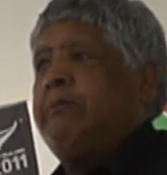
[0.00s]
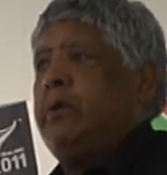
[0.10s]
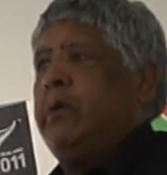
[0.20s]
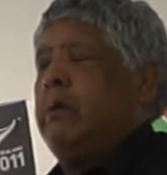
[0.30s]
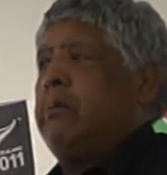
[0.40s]

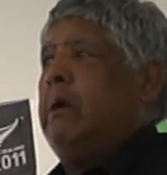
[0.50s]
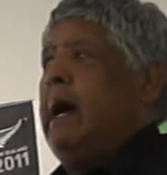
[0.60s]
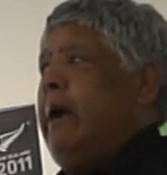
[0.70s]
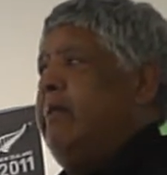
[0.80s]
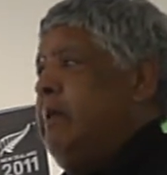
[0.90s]
to the
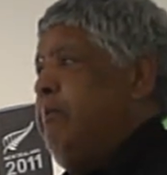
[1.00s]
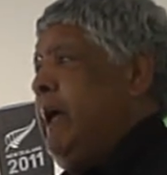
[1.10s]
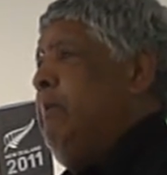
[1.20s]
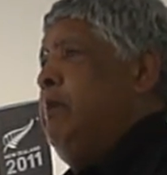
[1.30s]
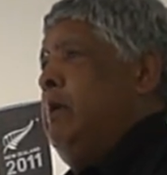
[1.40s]
cry of the
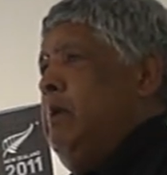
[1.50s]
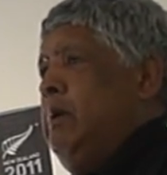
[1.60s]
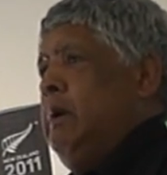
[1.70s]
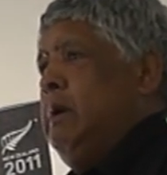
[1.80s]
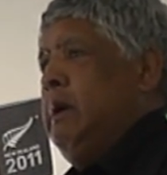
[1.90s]
people.
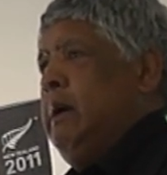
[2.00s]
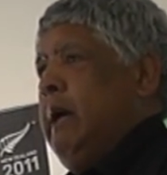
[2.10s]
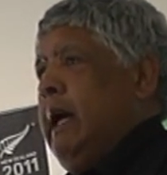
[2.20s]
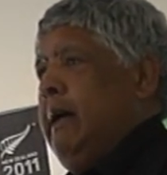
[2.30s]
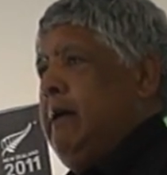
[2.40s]

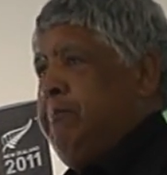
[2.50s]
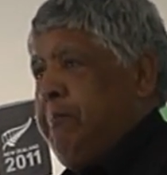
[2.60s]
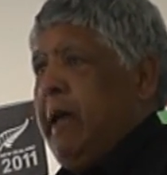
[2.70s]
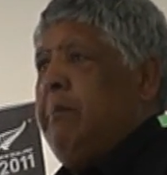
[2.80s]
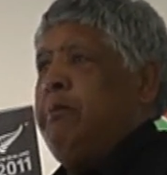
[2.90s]
And the
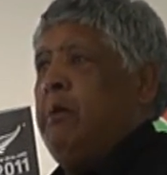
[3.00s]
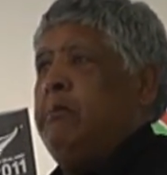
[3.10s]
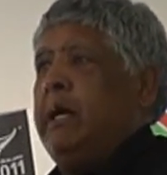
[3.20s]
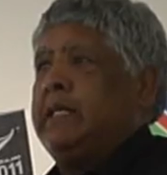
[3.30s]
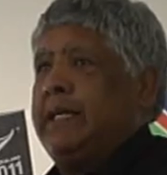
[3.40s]
people
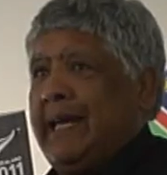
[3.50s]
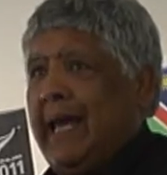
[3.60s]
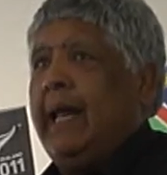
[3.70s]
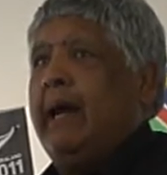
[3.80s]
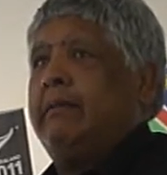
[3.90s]
must
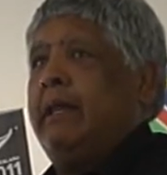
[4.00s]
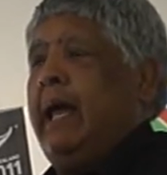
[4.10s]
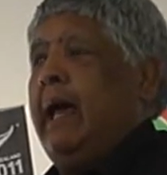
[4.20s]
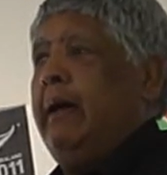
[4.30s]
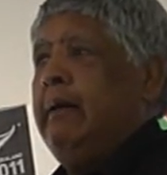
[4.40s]
get out
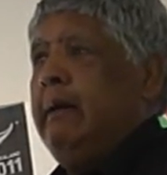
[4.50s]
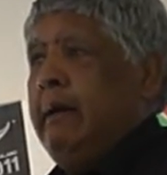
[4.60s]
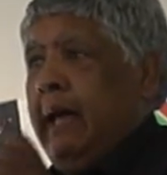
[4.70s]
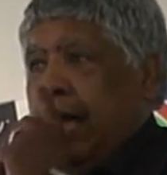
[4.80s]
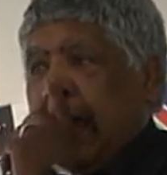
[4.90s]
there
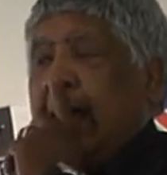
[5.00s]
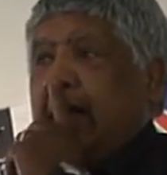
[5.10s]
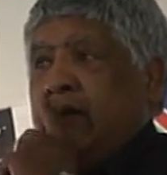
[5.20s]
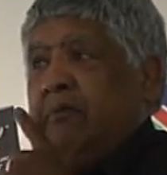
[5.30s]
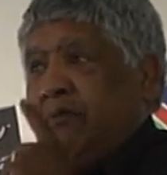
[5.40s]

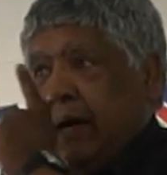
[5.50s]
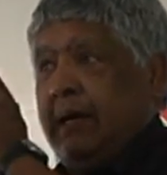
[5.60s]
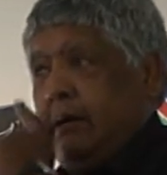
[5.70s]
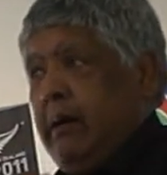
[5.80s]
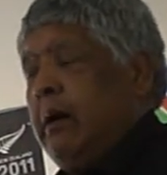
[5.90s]
and
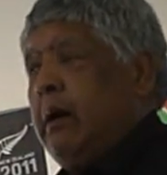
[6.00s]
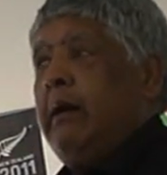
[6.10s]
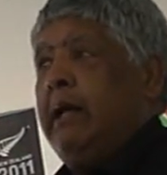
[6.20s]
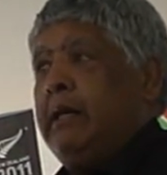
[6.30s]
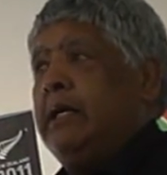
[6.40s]
fight not
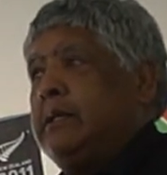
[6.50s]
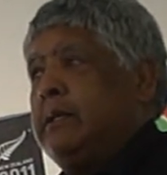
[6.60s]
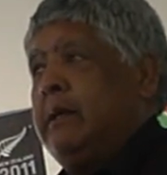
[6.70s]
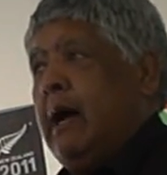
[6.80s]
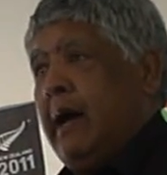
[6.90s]
only
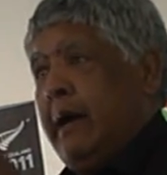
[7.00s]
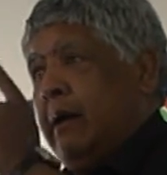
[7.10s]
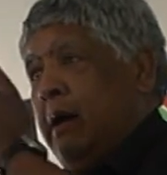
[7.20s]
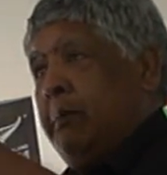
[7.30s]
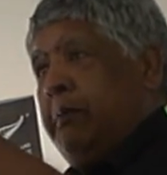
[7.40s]
this, now, and
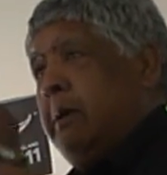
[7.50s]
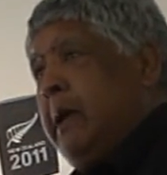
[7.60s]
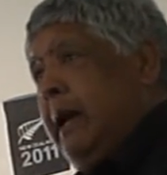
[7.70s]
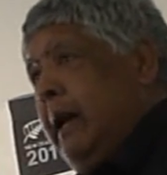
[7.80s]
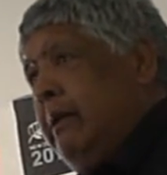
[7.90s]
I hope you
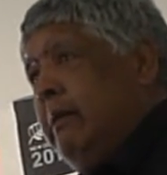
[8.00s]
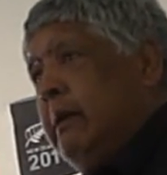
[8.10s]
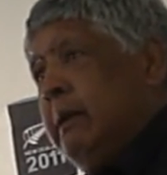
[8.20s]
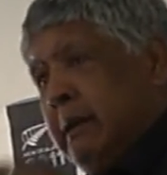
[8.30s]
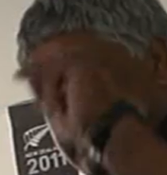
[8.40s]
get
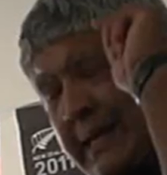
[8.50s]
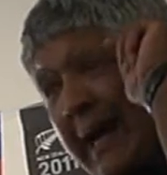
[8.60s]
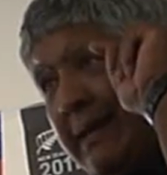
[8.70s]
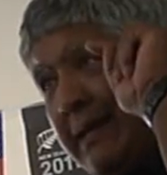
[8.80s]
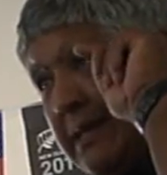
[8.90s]
in,
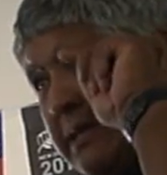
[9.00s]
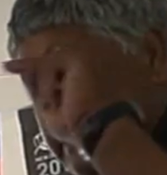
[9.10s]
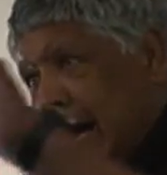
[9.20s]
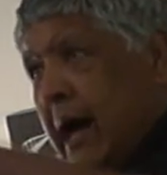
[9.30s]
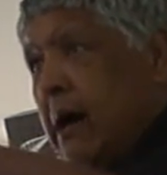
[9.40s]
take this
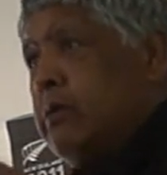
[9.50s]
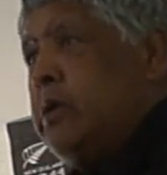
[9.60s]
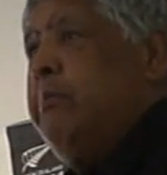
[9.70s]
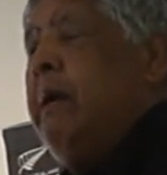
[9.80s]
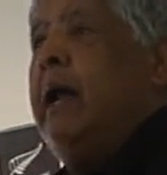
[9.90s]
down
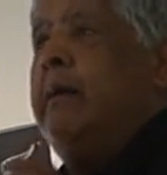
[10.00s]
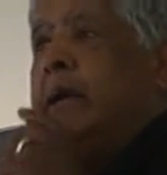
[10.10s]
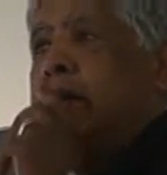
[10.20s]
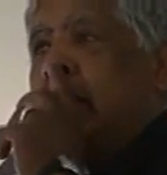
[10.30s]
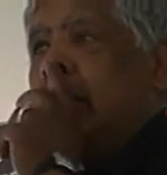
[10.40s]
to
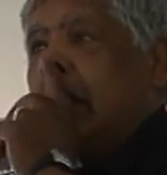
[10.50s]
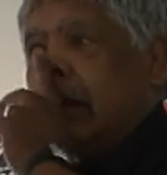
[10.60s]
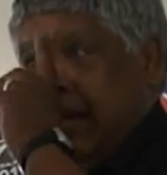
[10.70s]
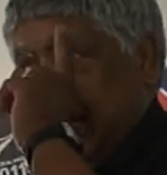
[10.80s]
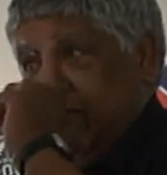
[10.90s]
Parliament
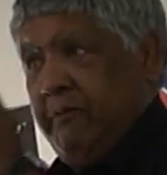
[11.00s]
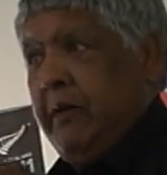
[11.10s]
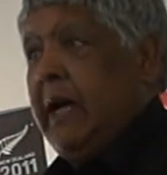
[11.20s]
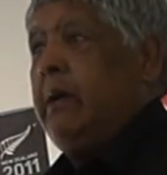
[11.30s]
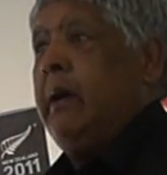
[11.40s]
and
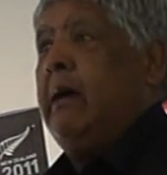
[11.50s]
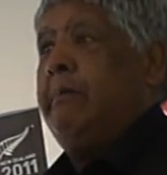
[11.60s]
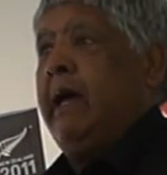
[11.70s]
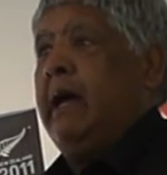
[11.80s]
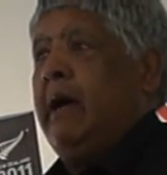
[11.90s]
fight on our
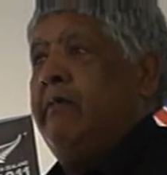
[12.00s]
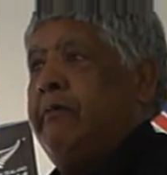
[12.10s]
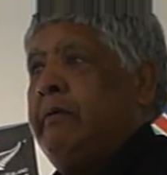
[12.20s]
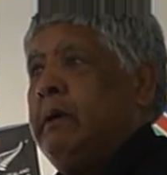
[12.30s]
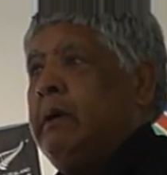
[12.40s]
behalf.